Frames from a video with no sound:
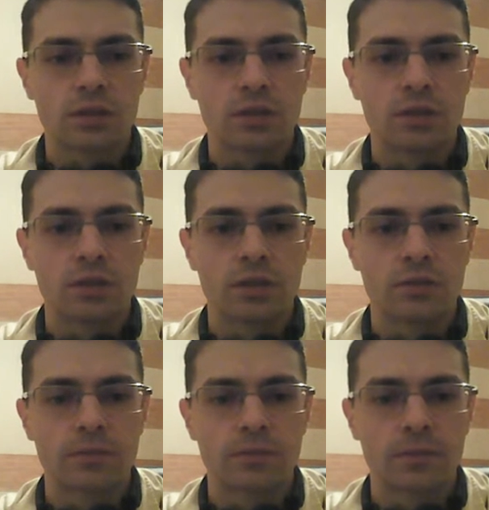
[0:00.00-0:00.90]
here
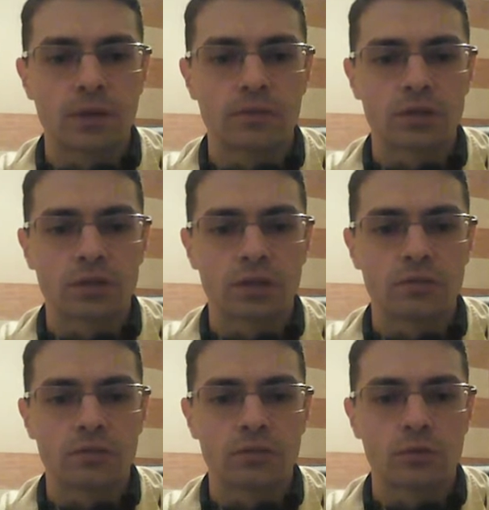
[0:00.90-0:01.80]
after
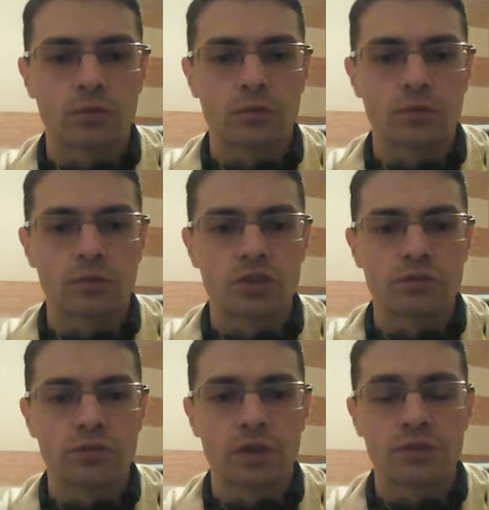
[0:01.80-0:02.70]
f4,
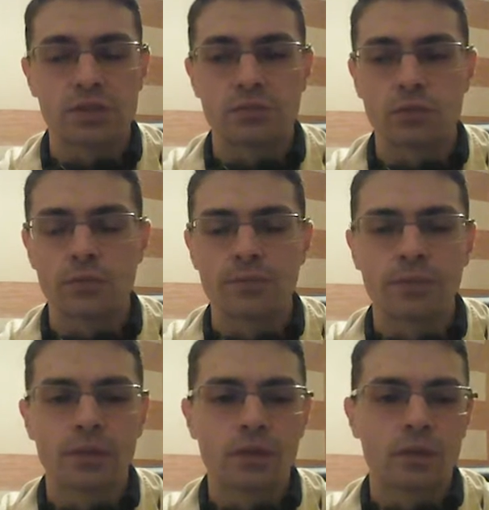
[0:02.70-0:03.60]
g5, c4,
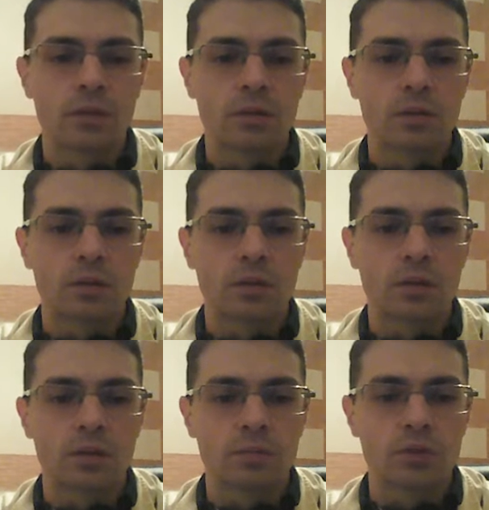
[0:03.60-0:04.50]

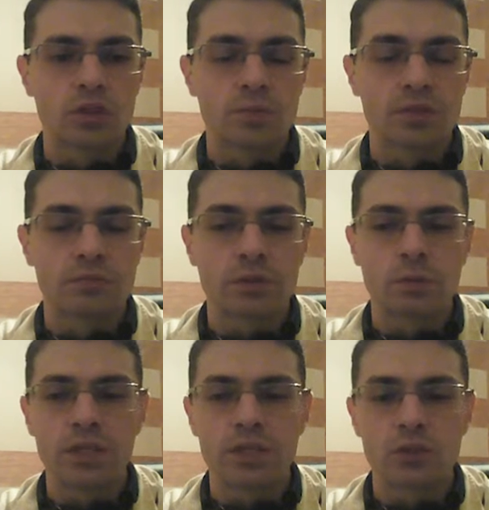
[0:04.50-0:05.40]
and bishop
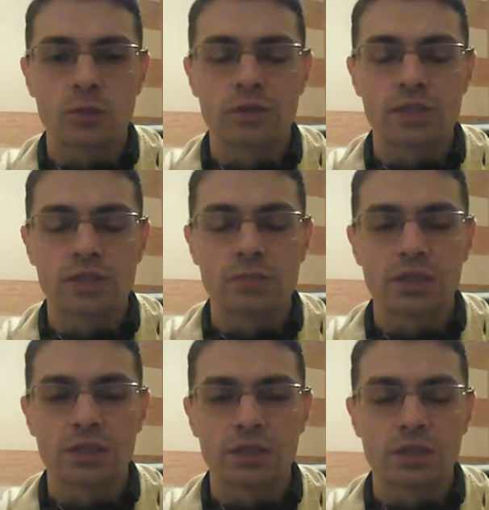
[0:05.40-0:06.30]
c3. White is obviously
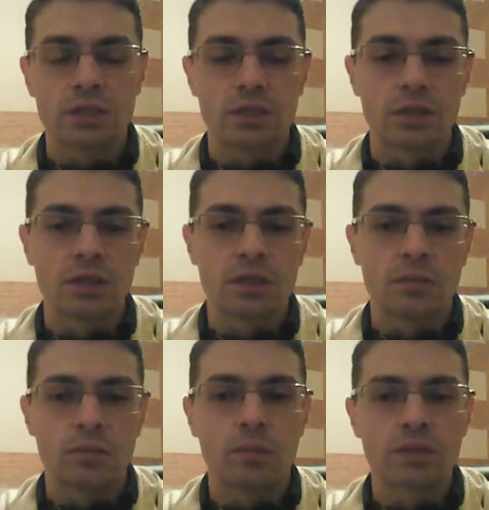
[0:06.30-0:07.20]
better here,
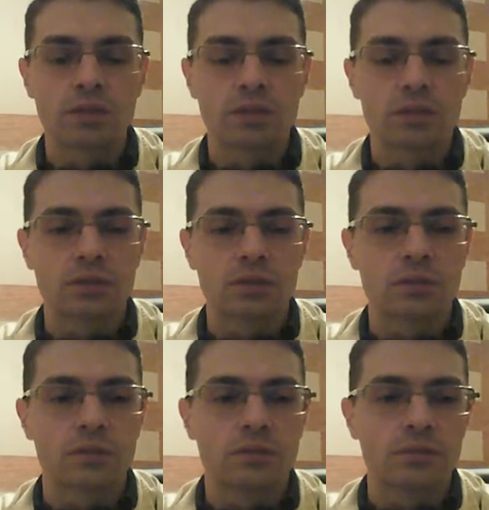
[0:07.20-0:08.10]
but
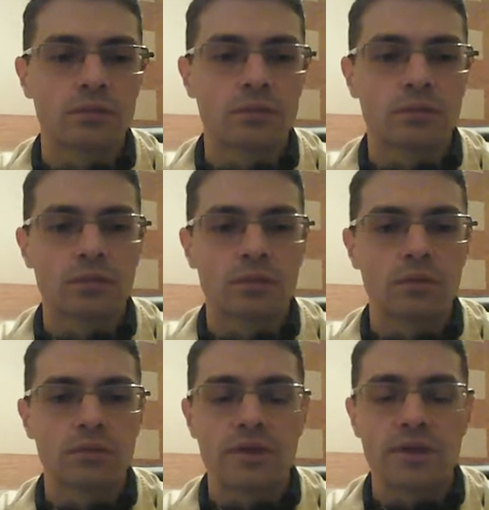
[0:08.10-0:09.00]

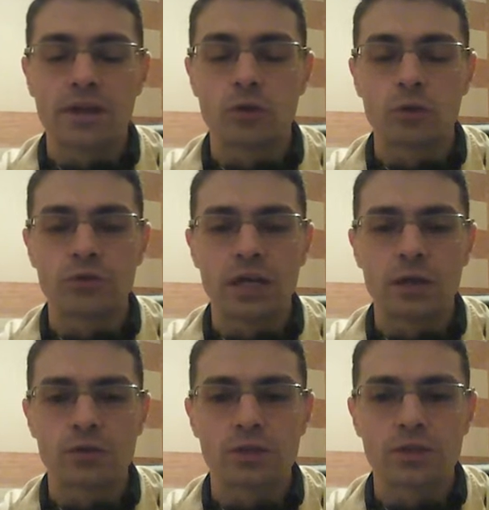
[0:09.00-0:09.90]
there are no
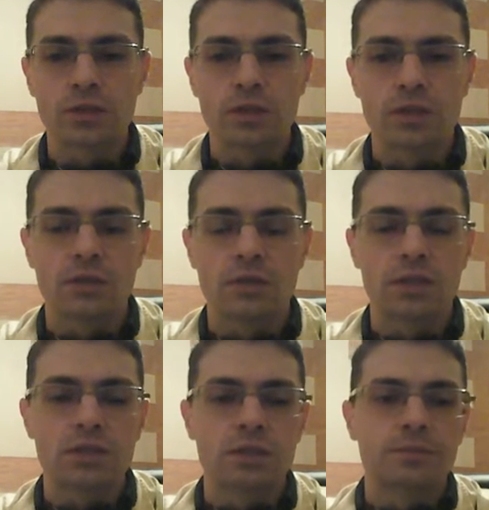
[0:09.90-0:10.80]
doubts
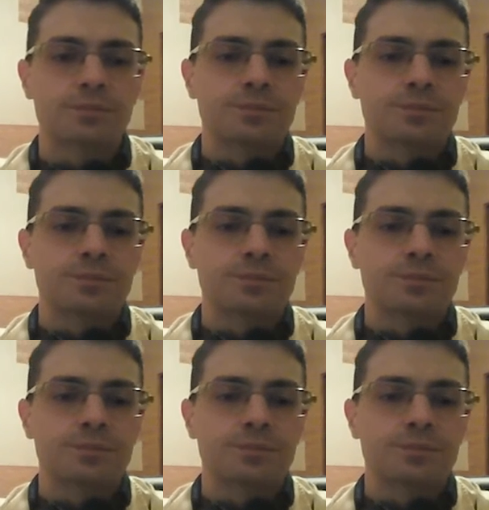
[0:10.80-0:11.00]
that